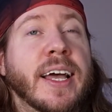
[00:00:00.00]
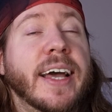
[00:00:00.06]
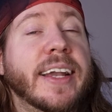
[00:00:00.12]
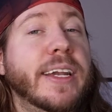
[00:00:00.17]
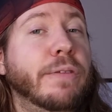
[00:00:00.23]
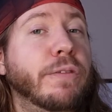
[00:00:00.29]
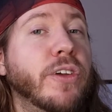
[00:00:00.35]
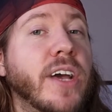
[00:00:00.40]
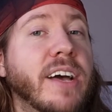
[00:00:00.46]

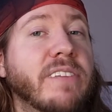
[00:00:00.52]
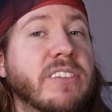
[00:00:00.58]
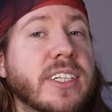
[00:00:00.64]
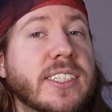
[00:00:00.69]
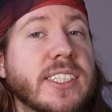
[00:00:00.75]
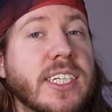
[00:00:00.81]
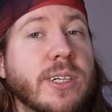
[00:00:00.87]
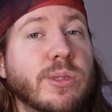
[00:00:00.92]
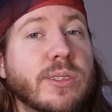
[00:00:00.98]
And if you
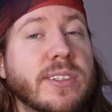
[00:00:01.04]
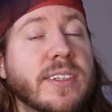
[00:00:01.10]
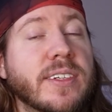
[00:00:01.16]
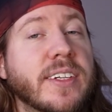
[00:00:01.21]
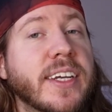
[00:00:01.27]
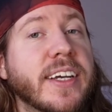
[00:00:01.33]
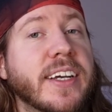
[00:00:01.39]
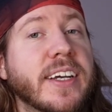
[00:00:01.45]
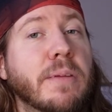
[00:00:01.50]
haven't
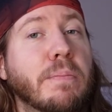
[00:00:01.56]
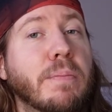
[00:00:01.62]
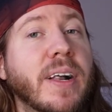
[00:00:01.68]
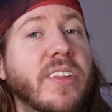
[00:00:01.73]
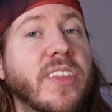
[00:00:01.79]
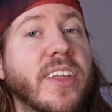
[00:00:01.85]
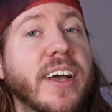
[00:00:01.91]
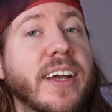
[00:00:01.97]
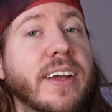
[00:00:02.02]
chosen the
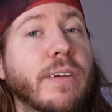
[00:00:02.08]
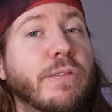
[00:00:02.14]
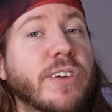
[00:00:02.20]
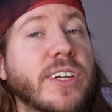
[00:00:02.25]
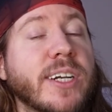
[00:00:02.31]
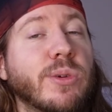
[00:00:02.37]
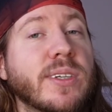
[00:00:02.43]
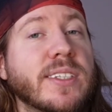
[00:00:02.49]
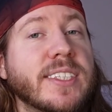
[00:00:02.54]

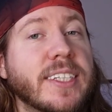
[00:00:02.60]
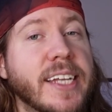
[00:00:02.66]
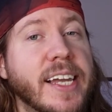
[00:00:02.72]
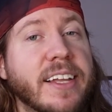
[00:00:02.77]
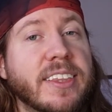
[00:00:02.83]
multi-frequency